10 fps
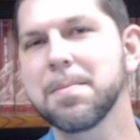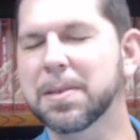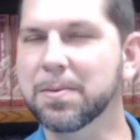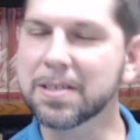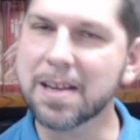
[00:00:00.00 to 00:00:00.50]

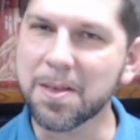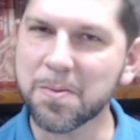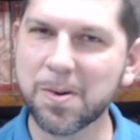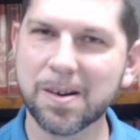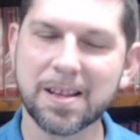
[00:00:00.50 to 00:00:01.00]
But there was another
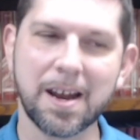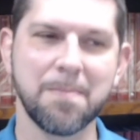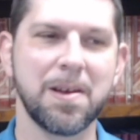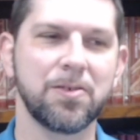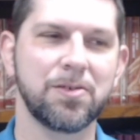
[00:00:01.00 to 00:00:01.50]
word that I
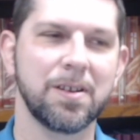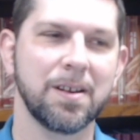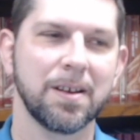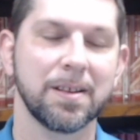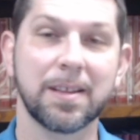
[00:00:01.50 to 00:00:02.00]

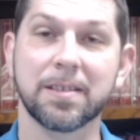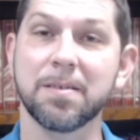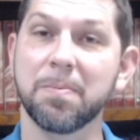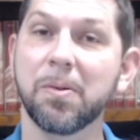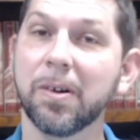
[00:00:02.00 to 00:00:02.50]
mentioned that's
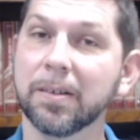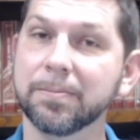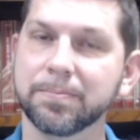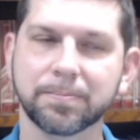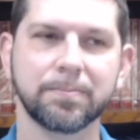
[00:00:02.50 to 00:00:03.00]
important,